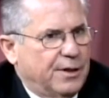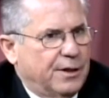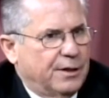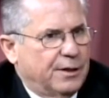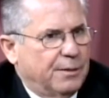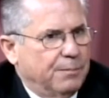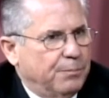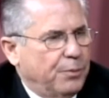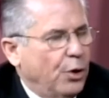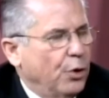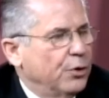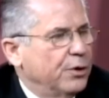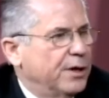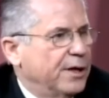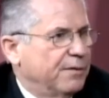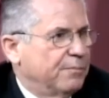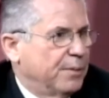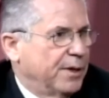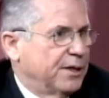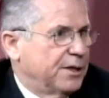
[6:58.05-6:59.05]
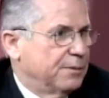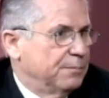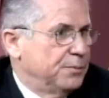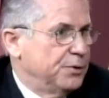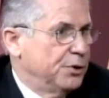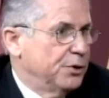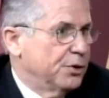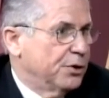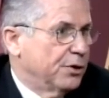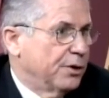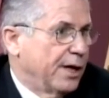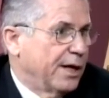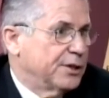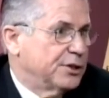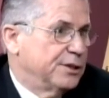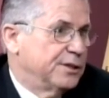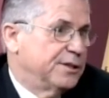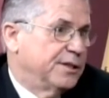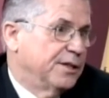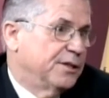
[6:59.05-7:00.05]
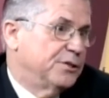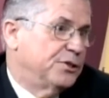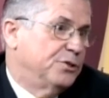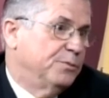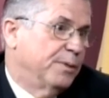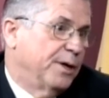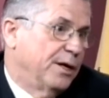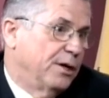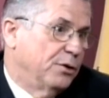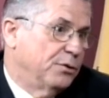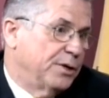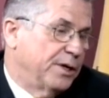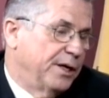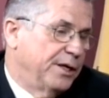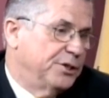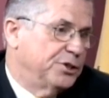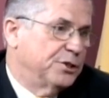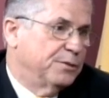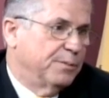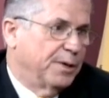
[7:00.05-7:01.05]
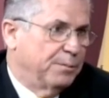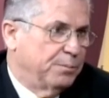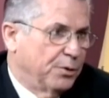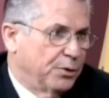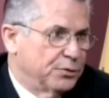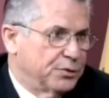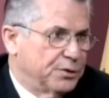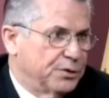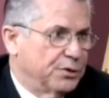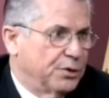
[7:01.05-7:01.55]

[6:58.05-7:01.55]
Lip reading: component of my computer actually tells you my location, my postal